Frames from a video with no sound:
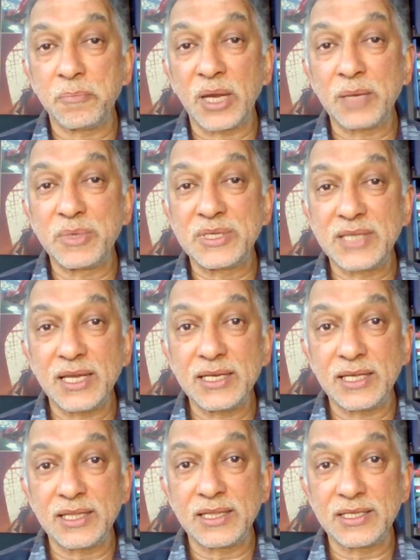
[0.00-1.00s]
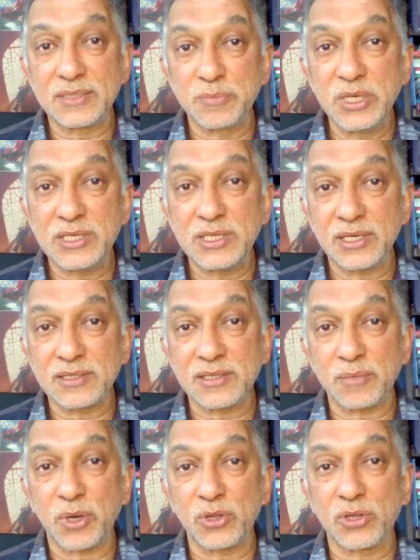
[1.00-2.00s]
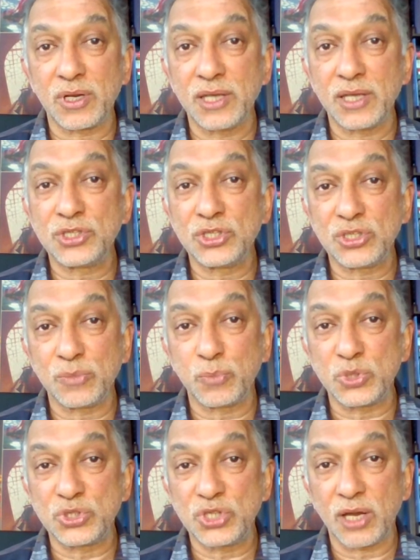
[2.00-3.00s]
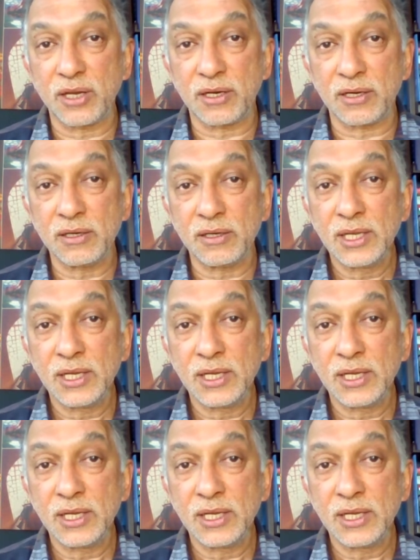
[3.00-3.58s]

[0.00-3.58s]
might be said in these meetings about the relationship with China,